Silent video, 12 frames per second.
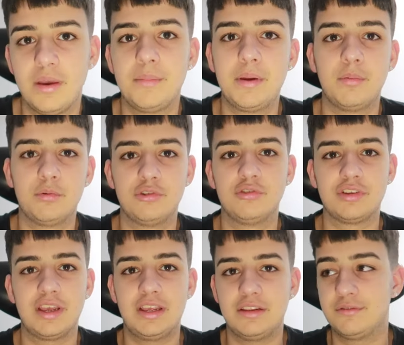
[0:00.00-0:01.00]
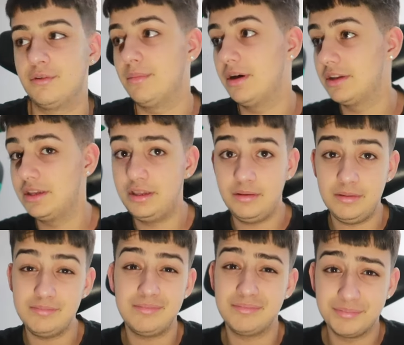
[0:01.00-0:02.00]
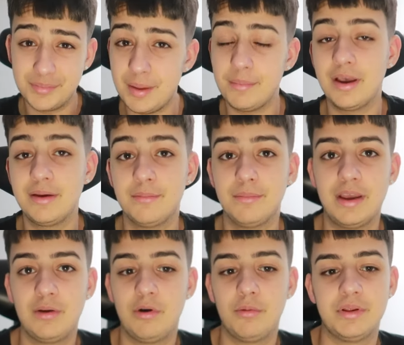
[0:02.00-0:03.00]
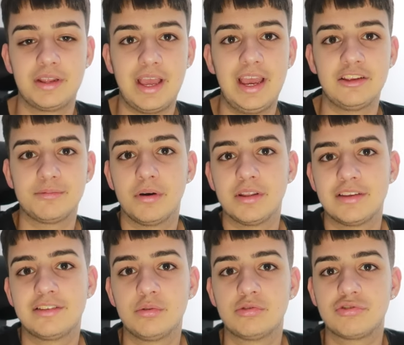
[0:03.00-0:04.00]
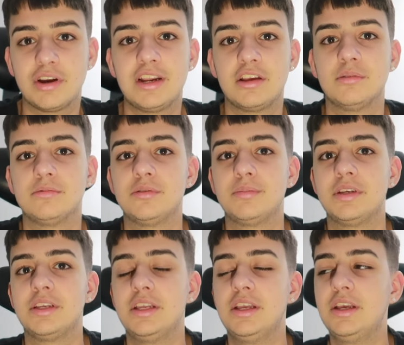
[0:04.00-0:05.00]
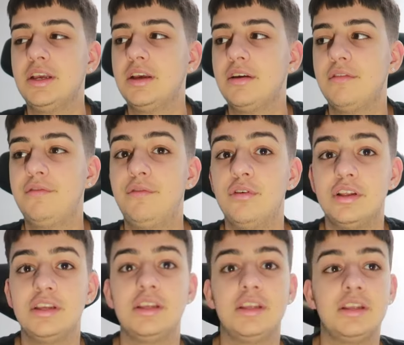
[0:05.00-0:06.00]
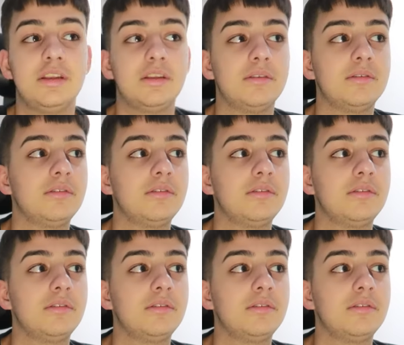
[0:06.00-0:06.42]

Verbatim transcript: people do say it is for money. That may may well be the case, but they're still training them to be fully,